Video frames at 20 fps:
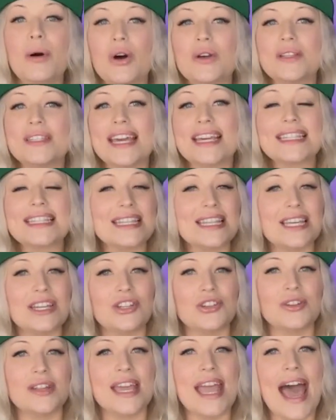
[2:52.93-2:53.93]
PulseX
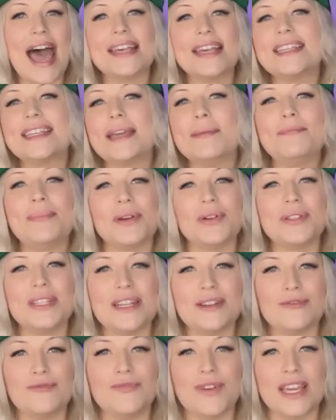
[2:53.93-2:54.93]
literally has a
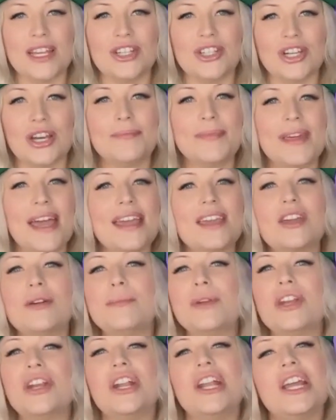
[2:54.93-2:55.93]
built-in feature a
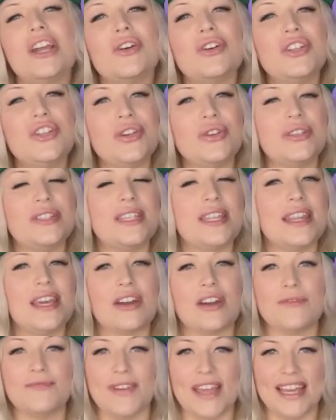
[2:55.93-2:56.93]
community could use to
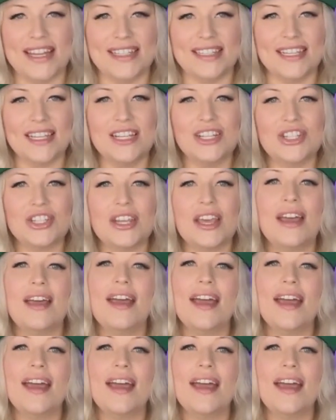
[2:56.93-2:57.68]
their advantage,